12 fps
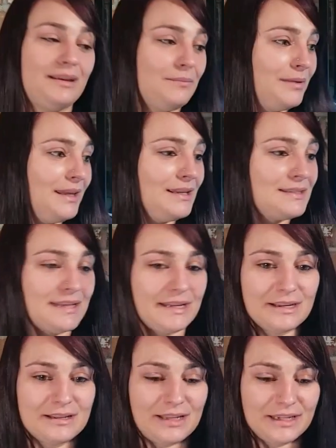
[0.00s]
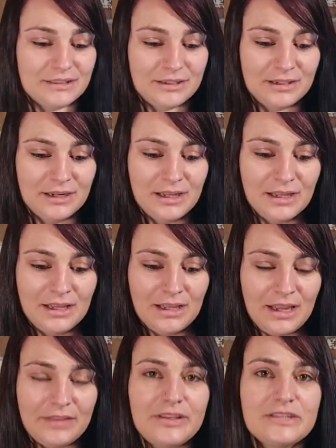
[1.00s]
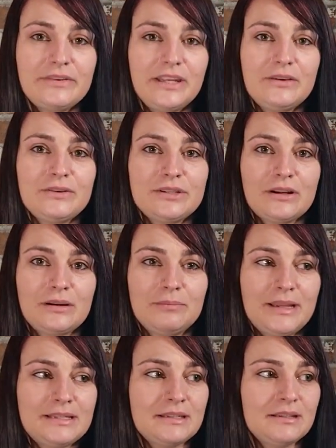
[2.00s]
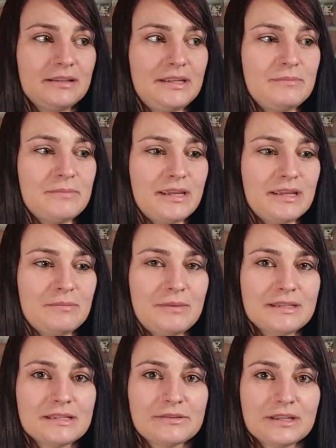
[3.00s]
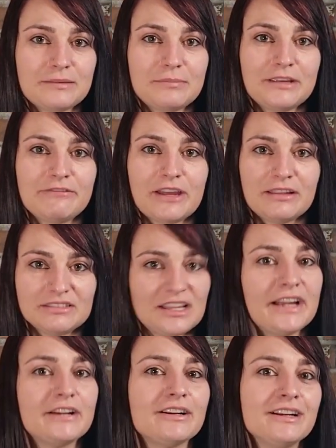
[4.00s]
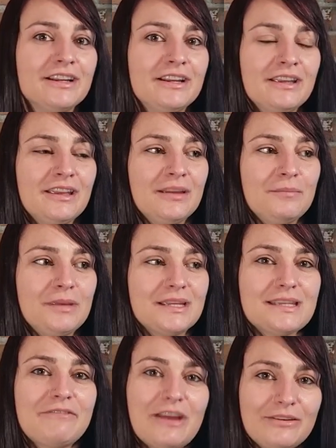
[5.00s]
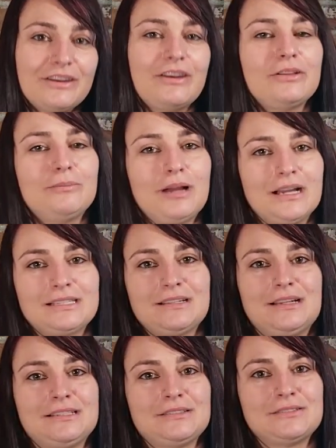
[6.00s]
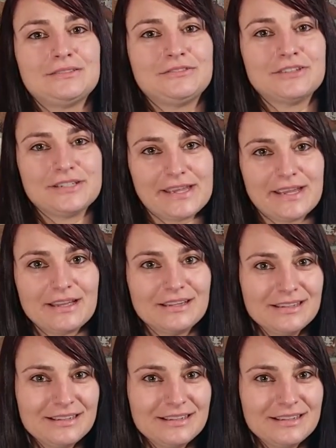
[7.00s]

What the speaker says: a big Sega collector, and these videos are basically making me sound like a big fat liar because I found another box console for Sega.